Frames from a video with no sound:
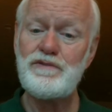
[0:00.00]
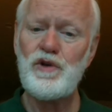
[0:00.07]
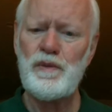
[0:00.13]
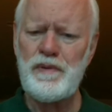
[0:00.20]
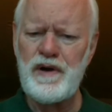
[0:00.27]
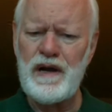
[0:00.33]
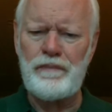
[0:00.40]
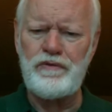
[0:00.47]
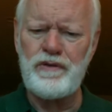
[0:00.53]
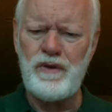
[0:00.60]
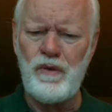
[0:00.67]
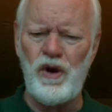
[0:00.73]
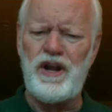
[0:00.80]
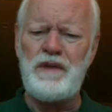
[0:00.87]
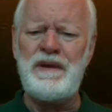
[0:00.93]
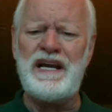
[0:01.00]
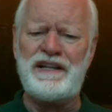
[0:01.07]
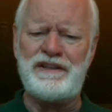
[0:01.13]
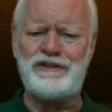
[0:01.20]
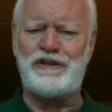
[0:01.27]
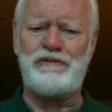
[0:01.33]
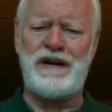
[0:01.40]
Or perhaps, what do you
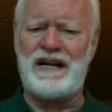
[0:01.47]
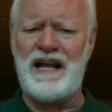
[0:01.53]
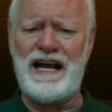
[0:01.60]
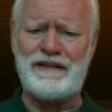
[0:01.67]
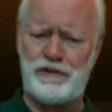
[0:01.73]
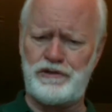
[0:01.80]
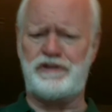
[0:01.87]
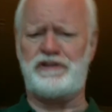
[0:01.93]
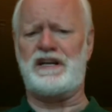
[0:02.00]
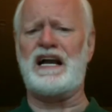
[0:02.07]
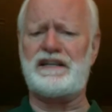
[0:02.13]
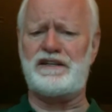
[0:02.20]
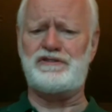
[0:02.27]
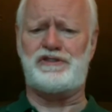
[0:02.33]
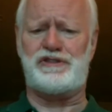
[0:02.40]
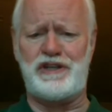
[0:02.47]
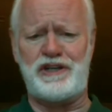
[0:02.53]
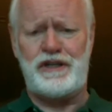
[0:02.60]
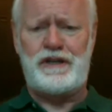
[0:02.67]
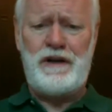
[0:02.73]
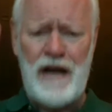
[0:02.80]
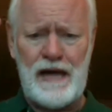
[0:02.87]
mean there's a red light? Do you think I can
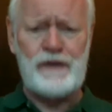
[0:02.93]
see? I